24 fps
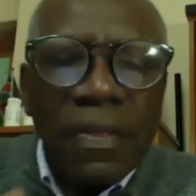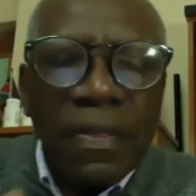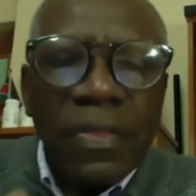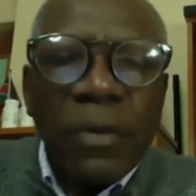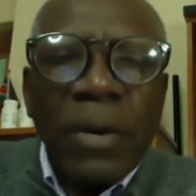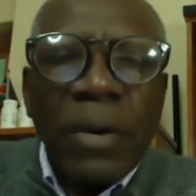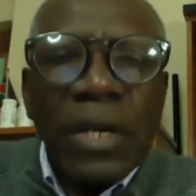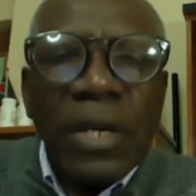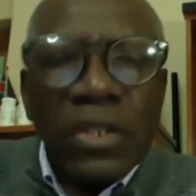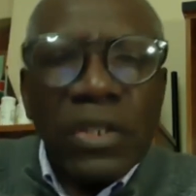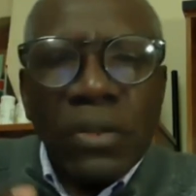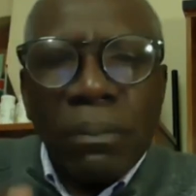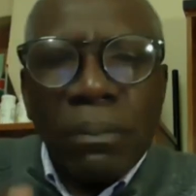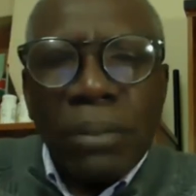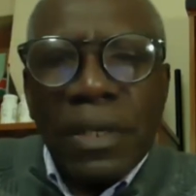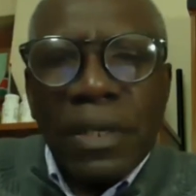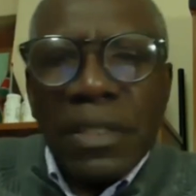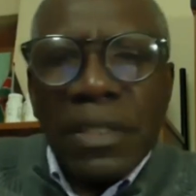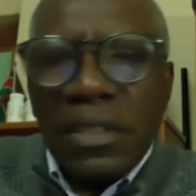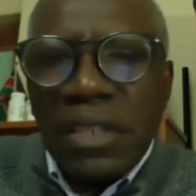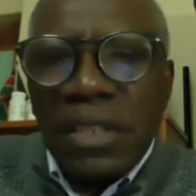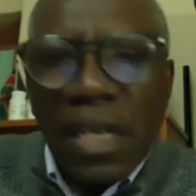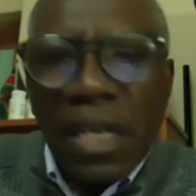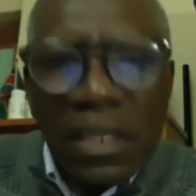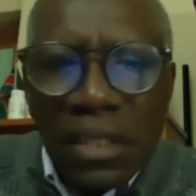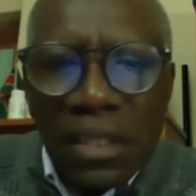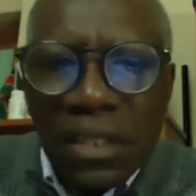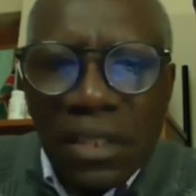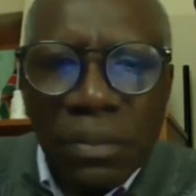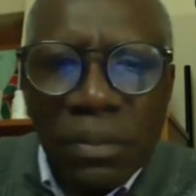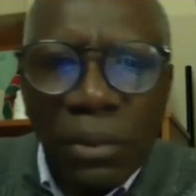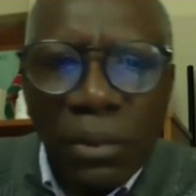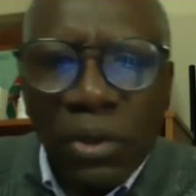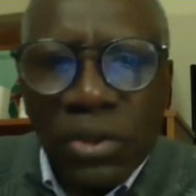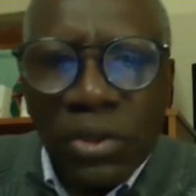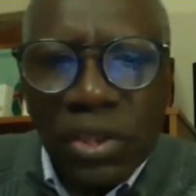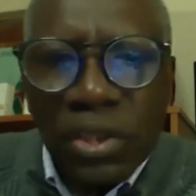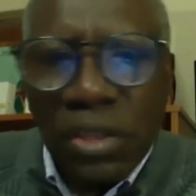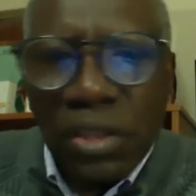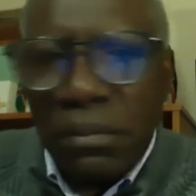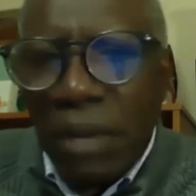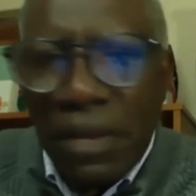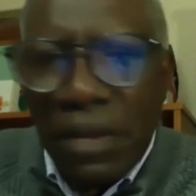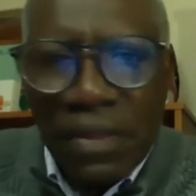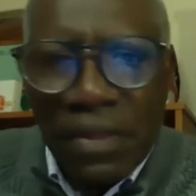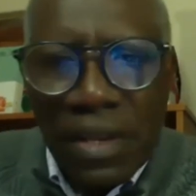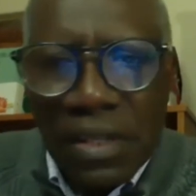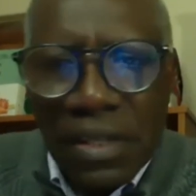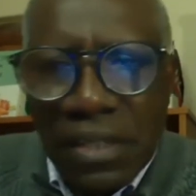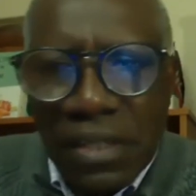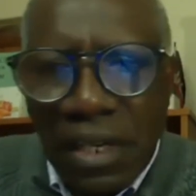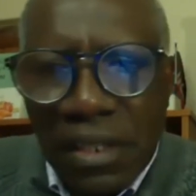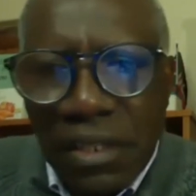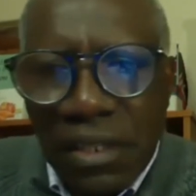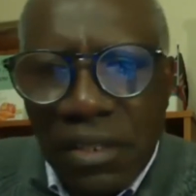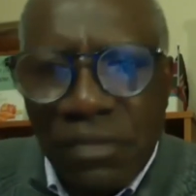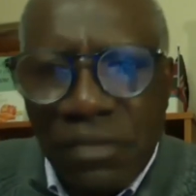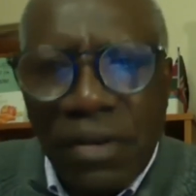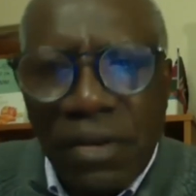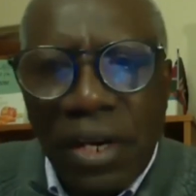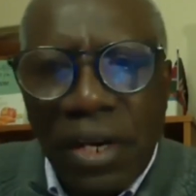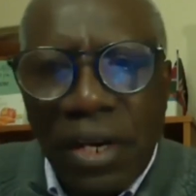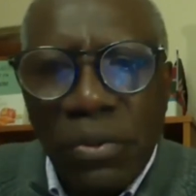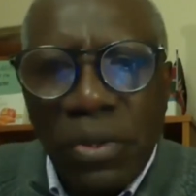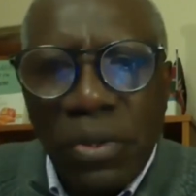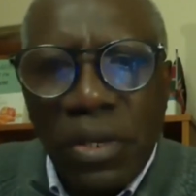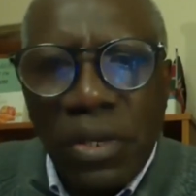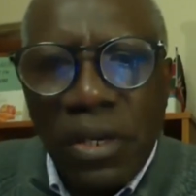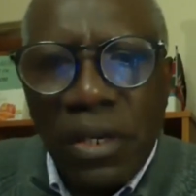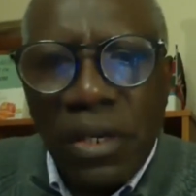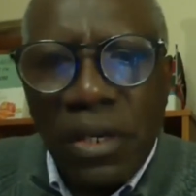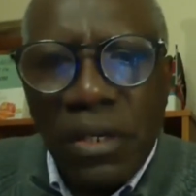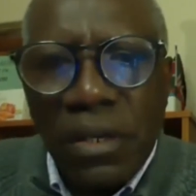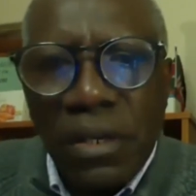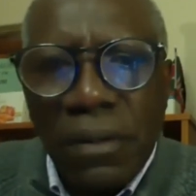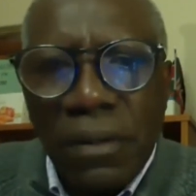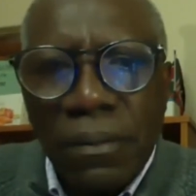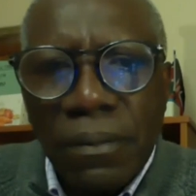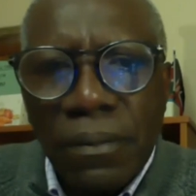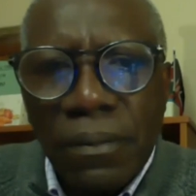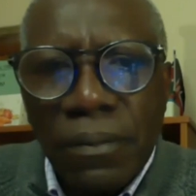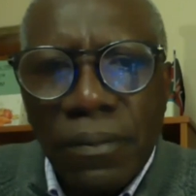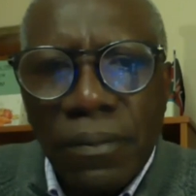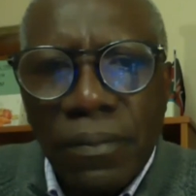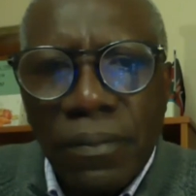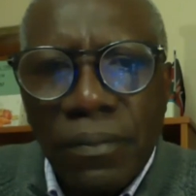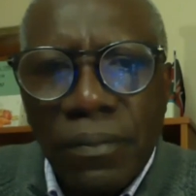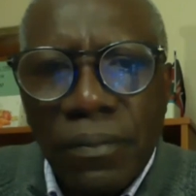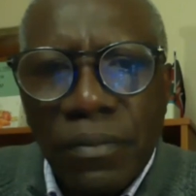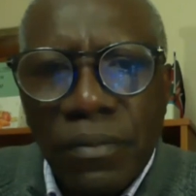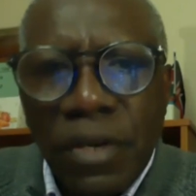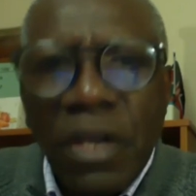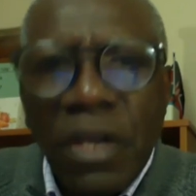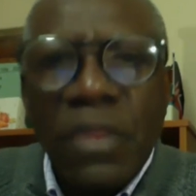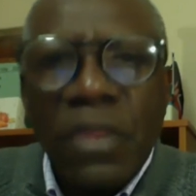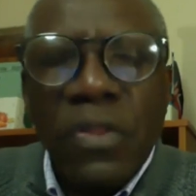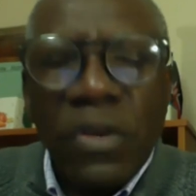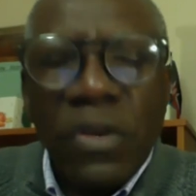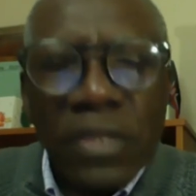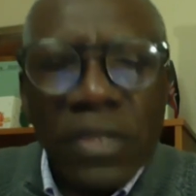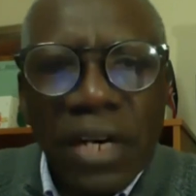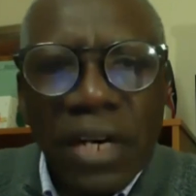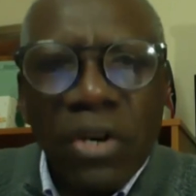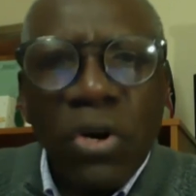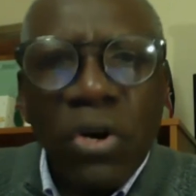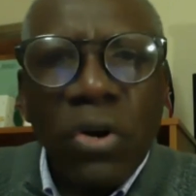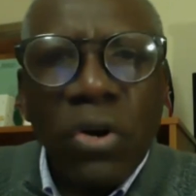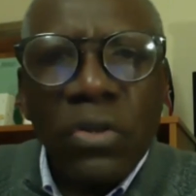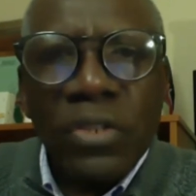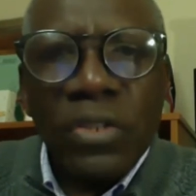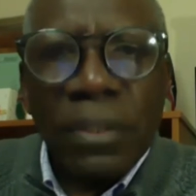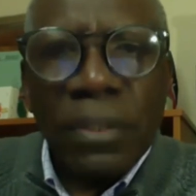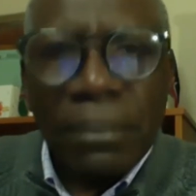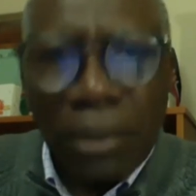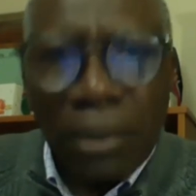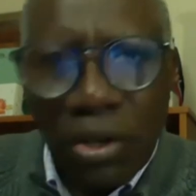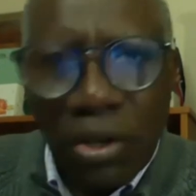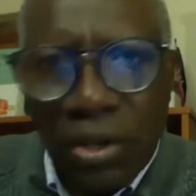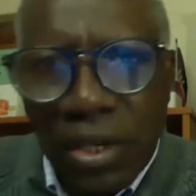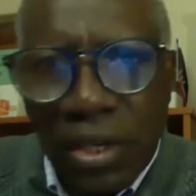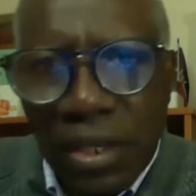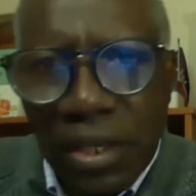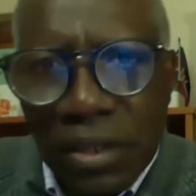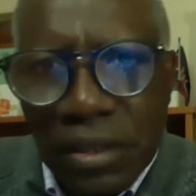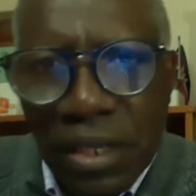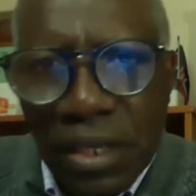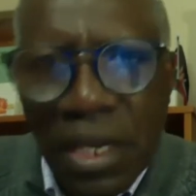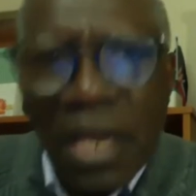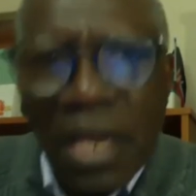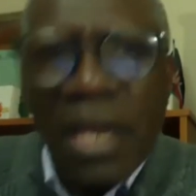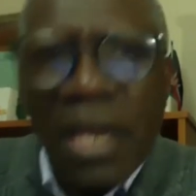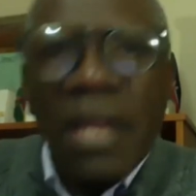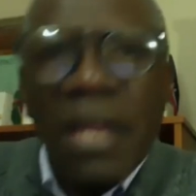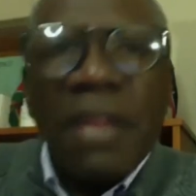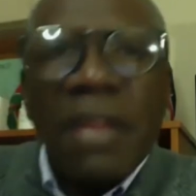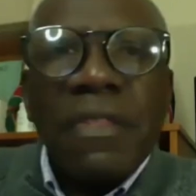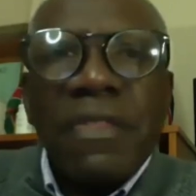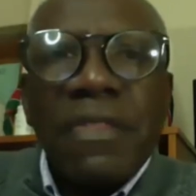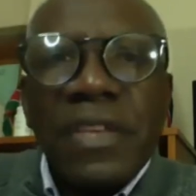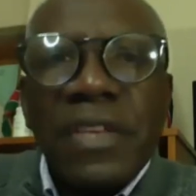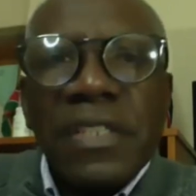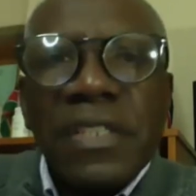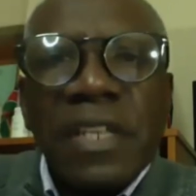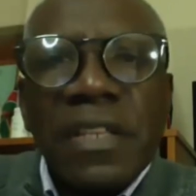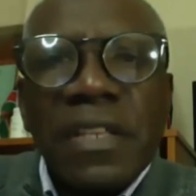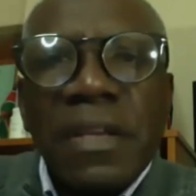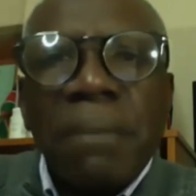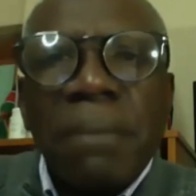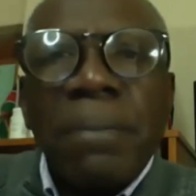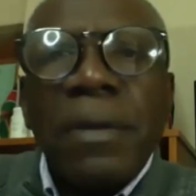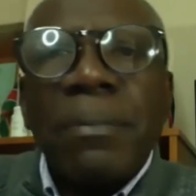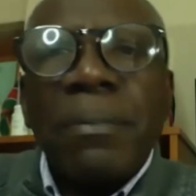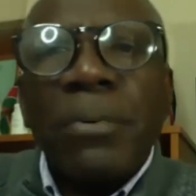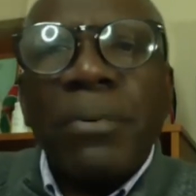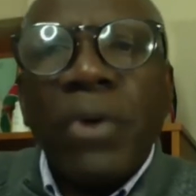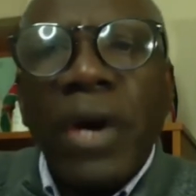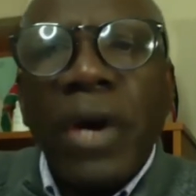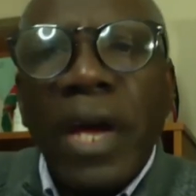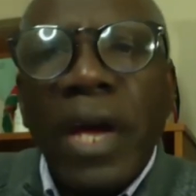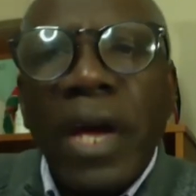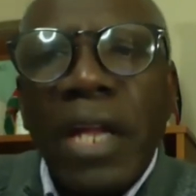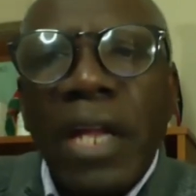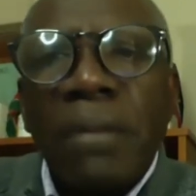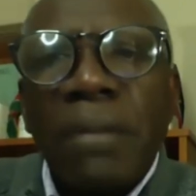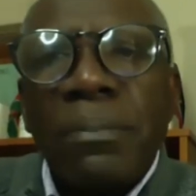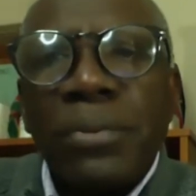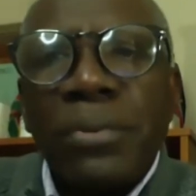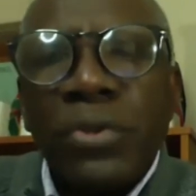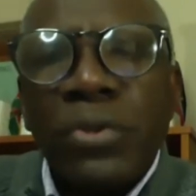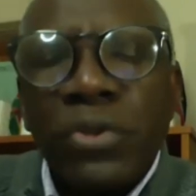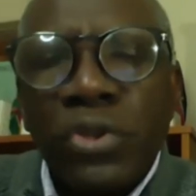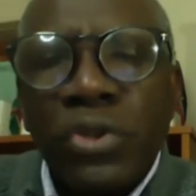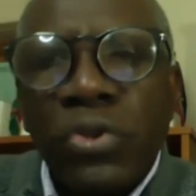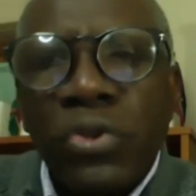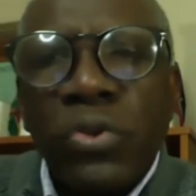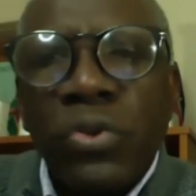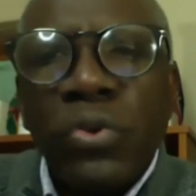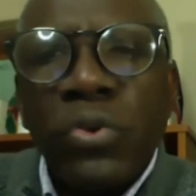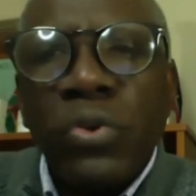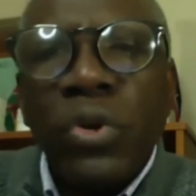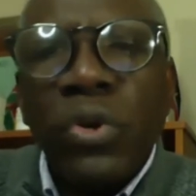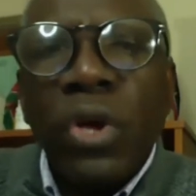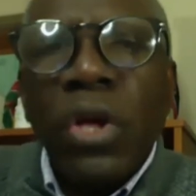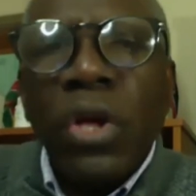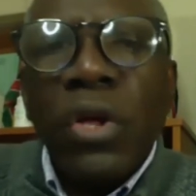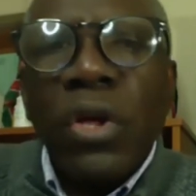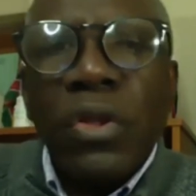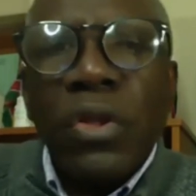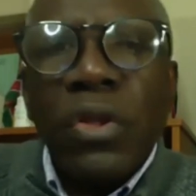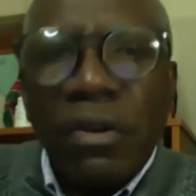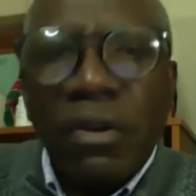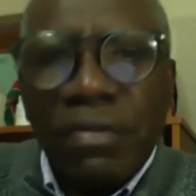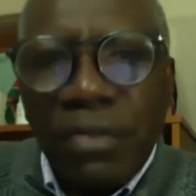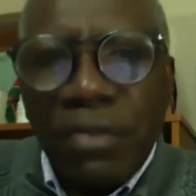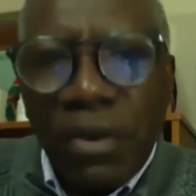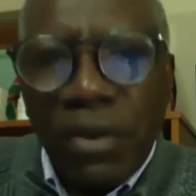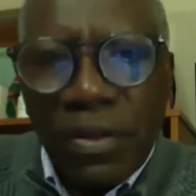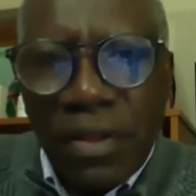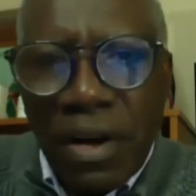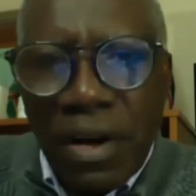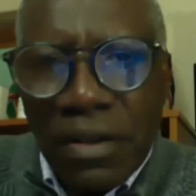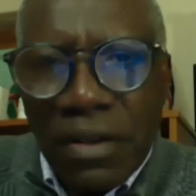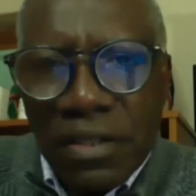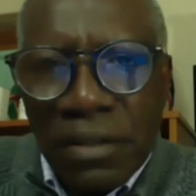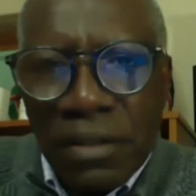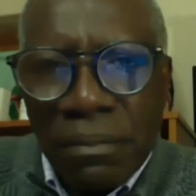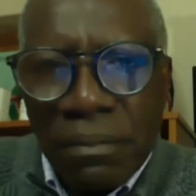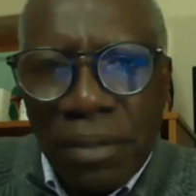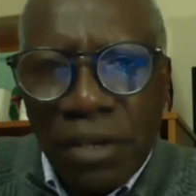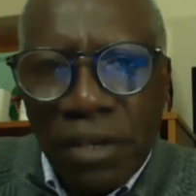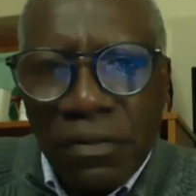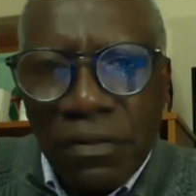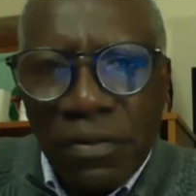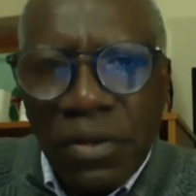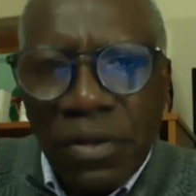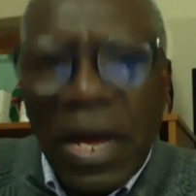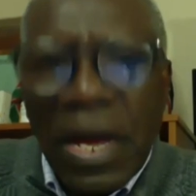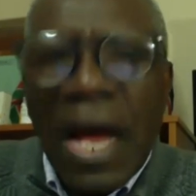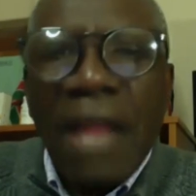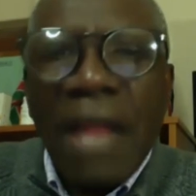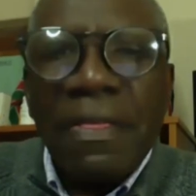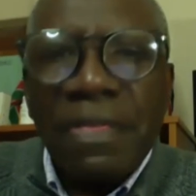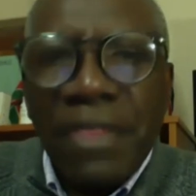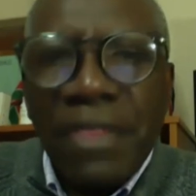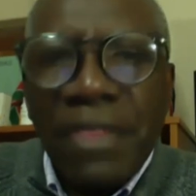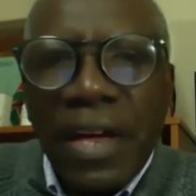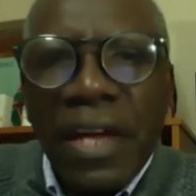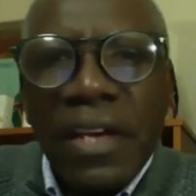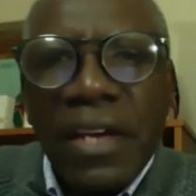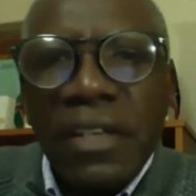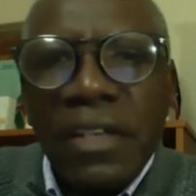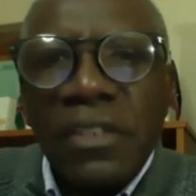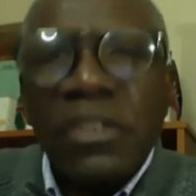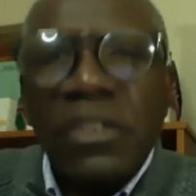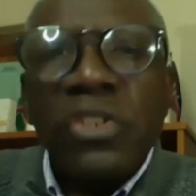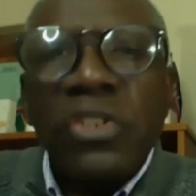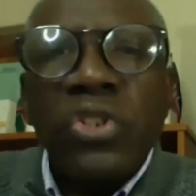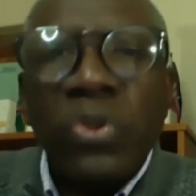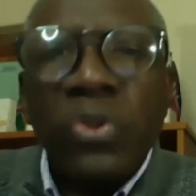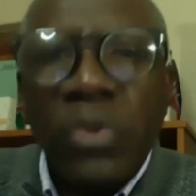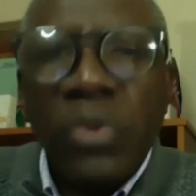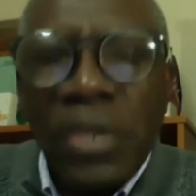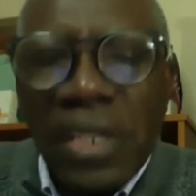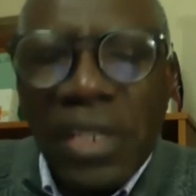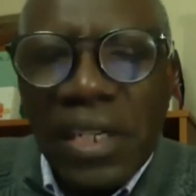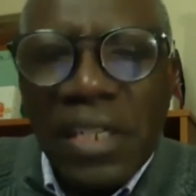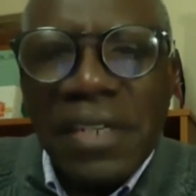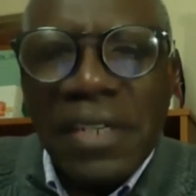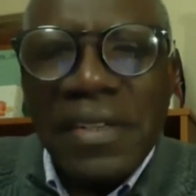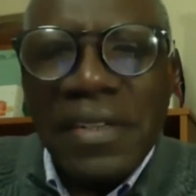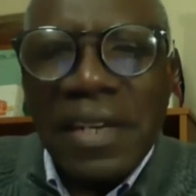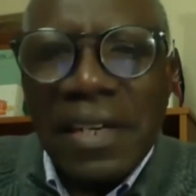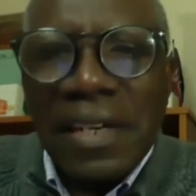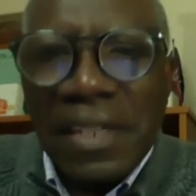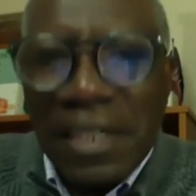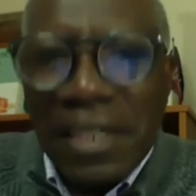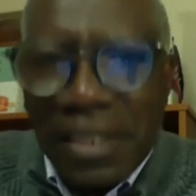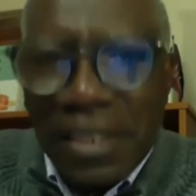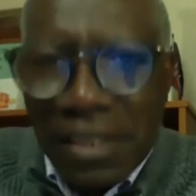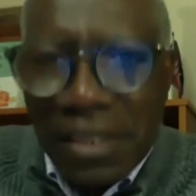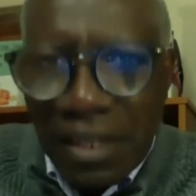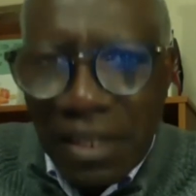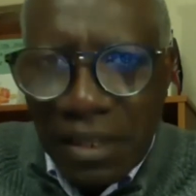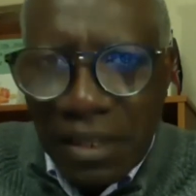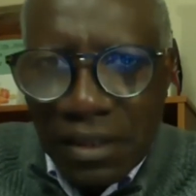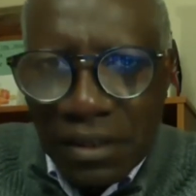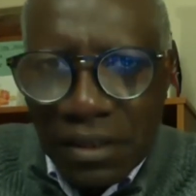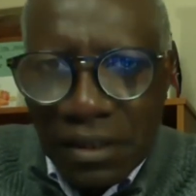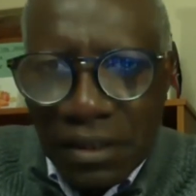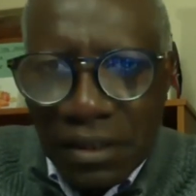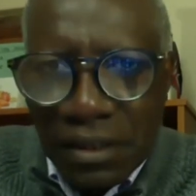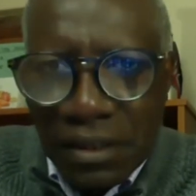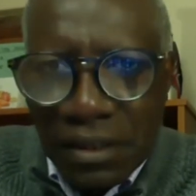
They want to build just a small team and they are satisfied with it. Those are called the plodders. These are the people help you do your 4,000 PV. And then you need the leaders.